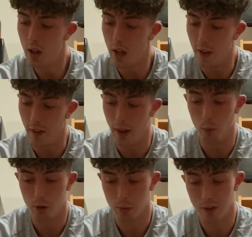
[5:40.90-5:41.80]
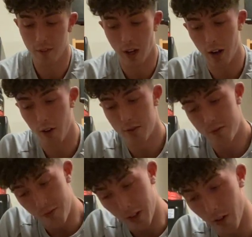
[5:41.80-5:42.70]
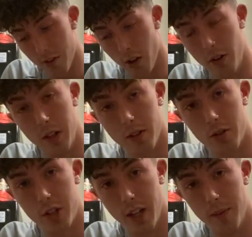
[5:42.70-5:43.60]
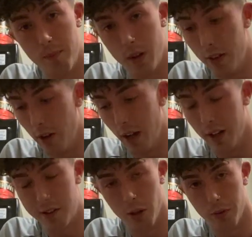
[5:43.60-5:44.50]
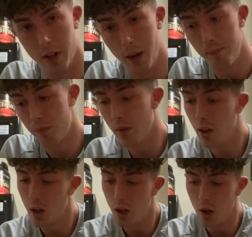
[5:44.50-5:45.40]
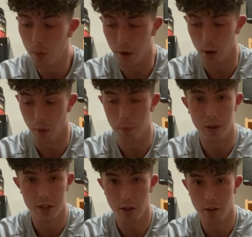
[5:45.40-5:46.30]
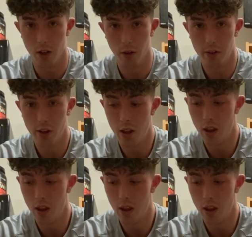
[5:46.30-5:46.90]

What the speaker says: And then once we have got our fingers underneath their chin and their head is tilted up, we're gonna wanna pinch their nose,